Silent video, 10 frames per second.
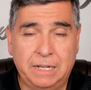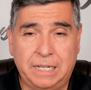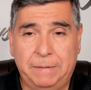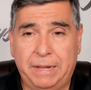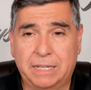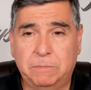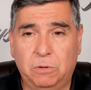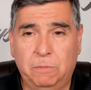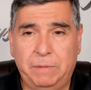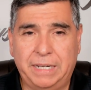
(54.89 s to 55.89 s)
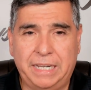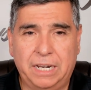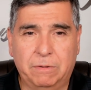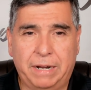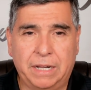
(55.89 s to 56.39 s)
Dave bullpen
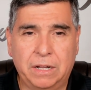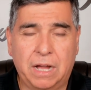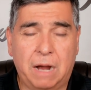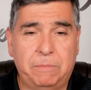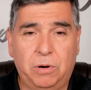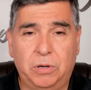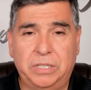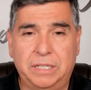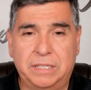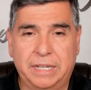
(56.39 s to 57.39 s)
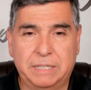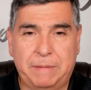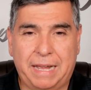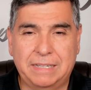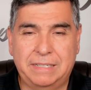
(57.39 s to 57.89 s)
ERA approaching six
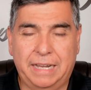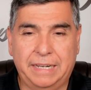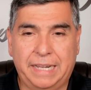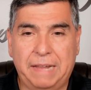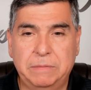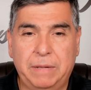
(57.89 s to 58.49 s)
past 10 games.